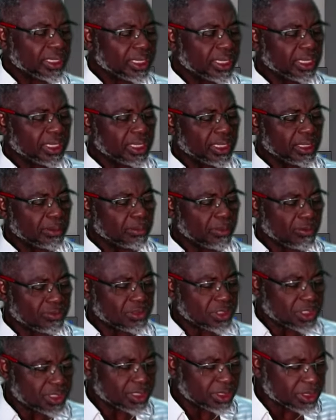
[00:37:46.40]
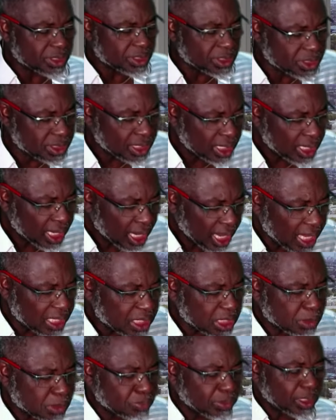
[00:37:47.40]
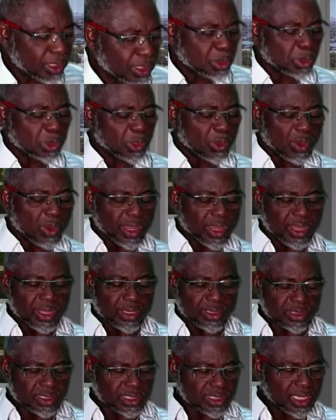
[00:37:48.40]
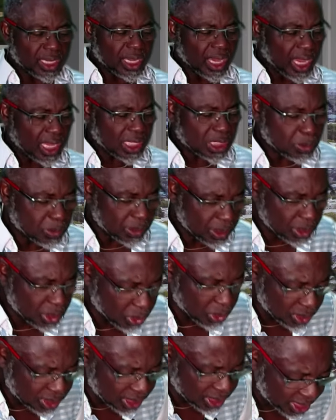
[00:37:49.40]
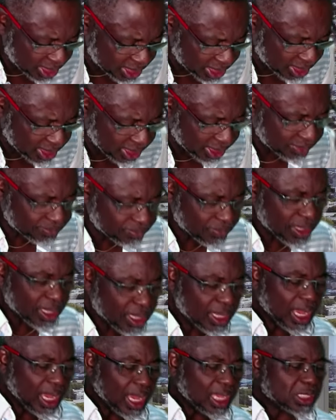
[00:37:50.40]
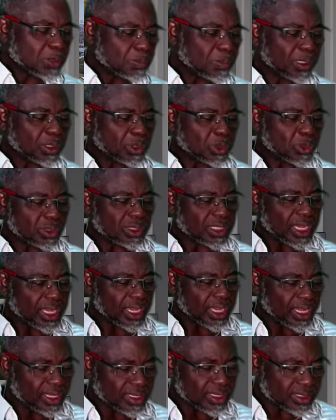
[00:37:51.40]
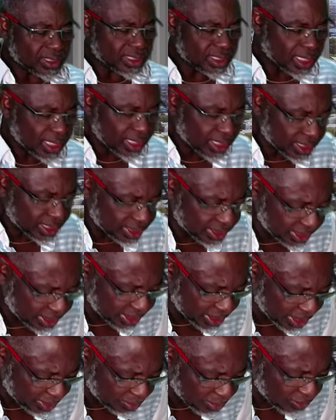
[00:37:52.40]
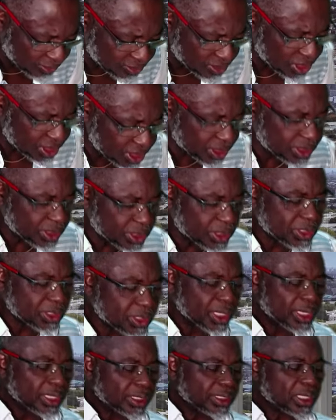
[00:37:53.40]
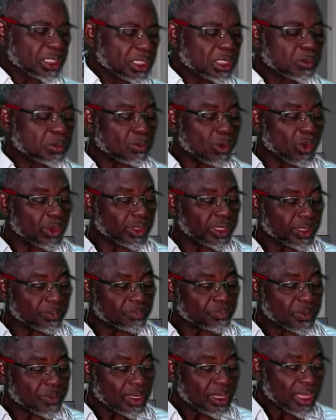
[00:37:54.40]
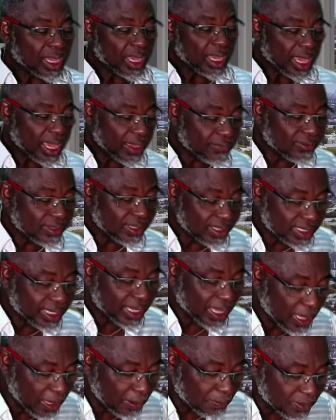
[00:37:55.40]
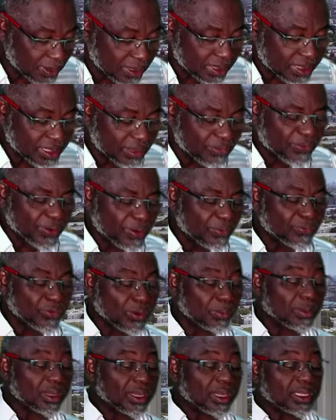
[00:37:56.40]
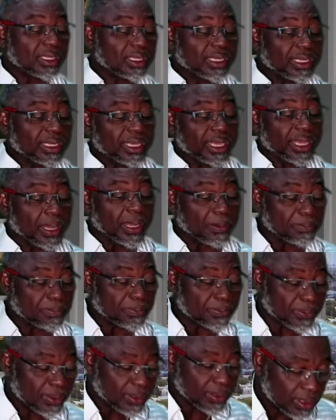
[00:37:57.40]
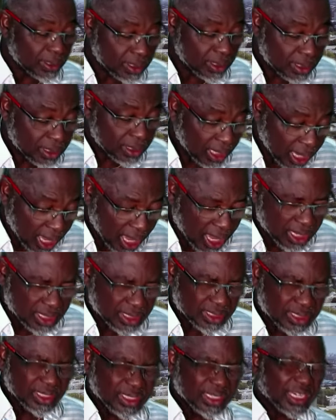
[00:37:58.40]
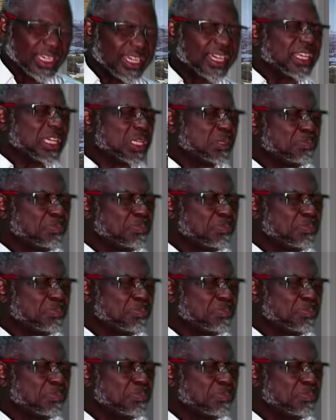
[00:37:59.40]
name of Jesus, I speak to your health. I speak total healing. I speak total health. In the name of Jesus, this morning, heavenly help is different from earthly help. Ah, it